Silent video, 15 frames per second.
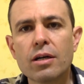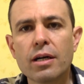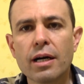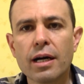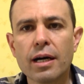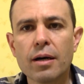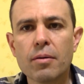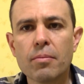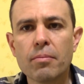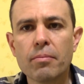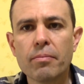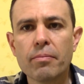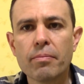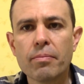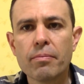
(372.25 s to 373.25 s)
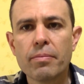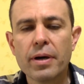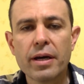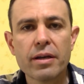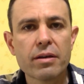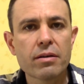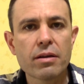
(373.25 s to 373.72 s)

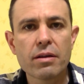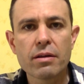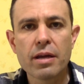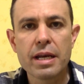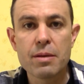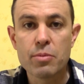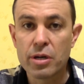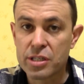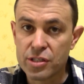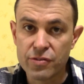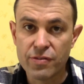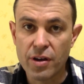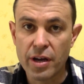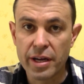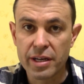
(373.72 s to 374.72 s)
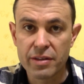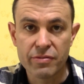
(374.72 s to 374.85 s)
but any brush is fine.